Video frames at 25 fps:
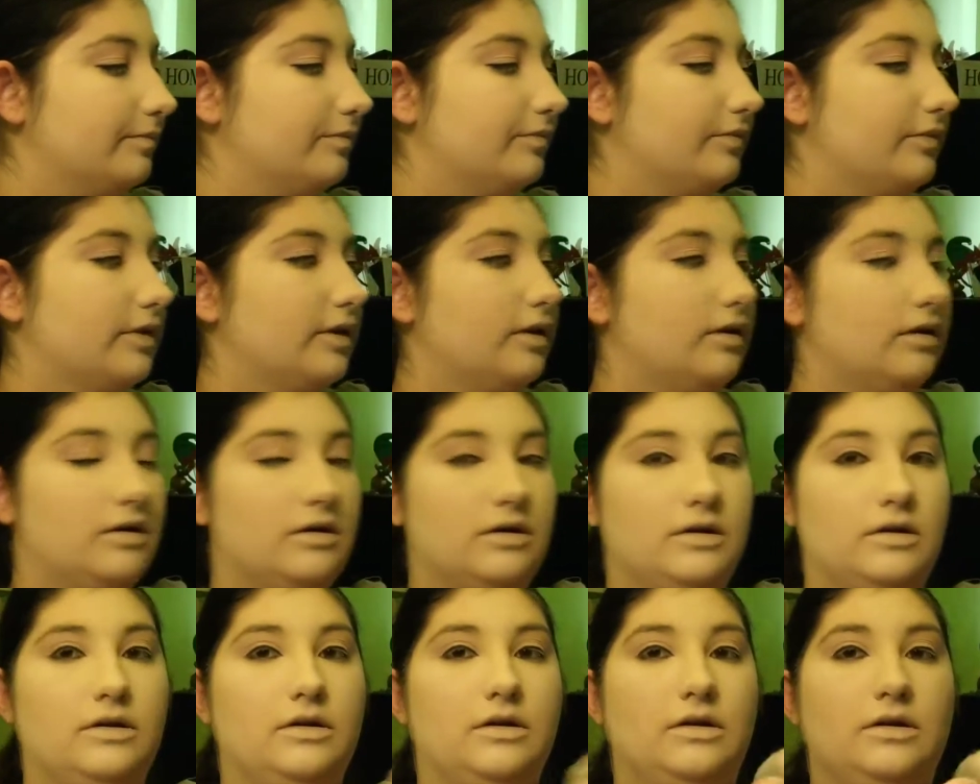brush.
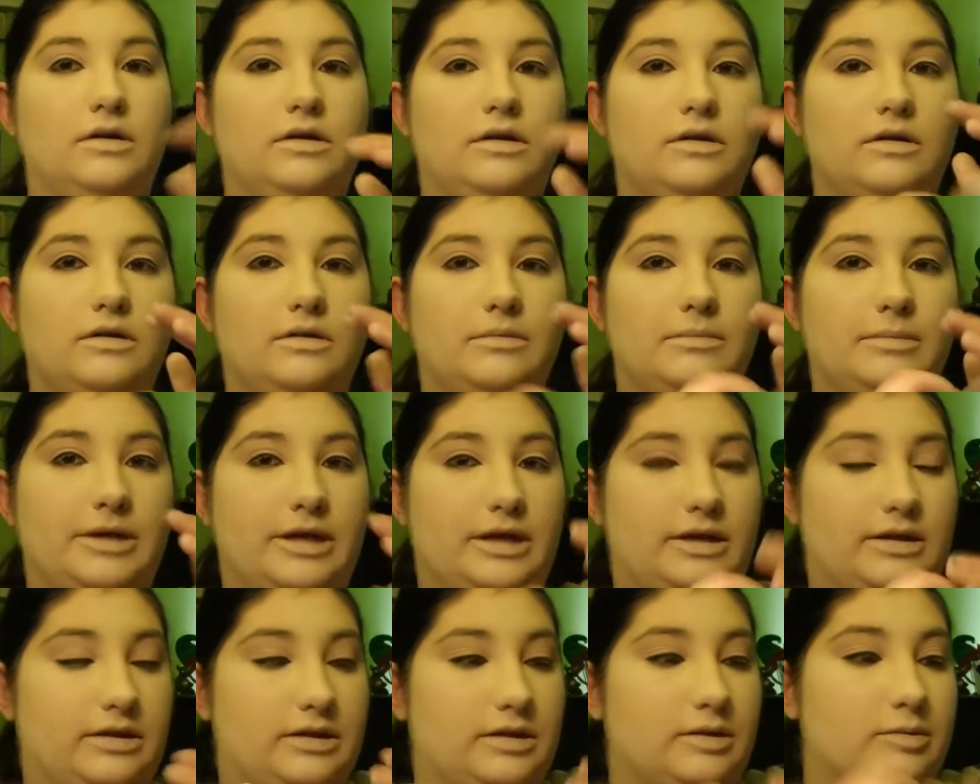
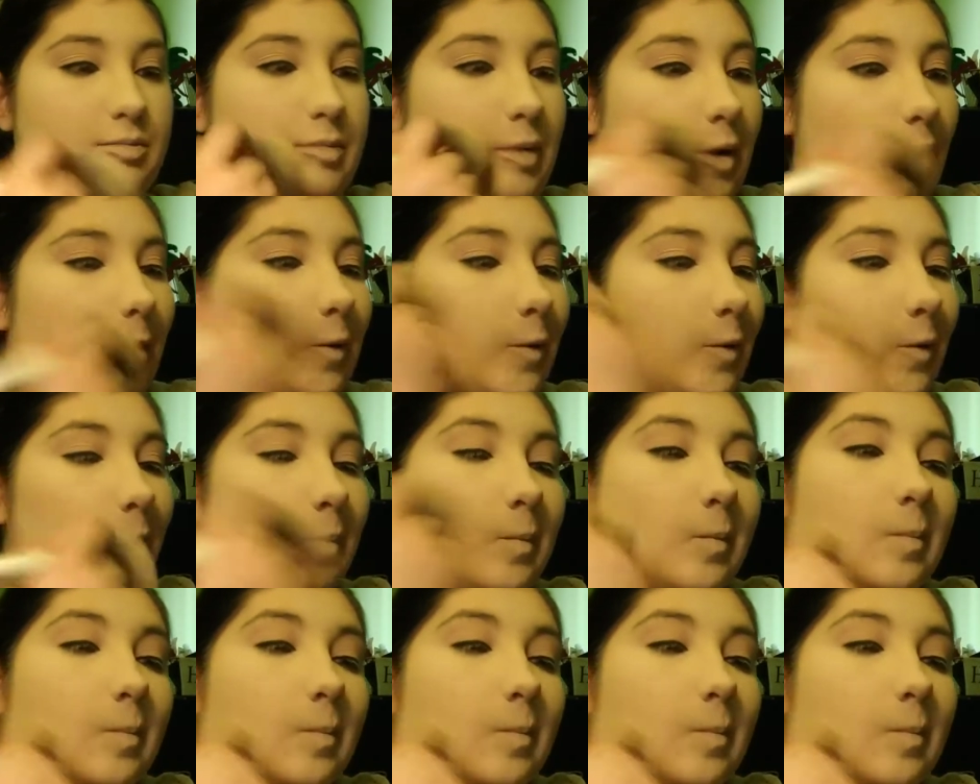Get this brush.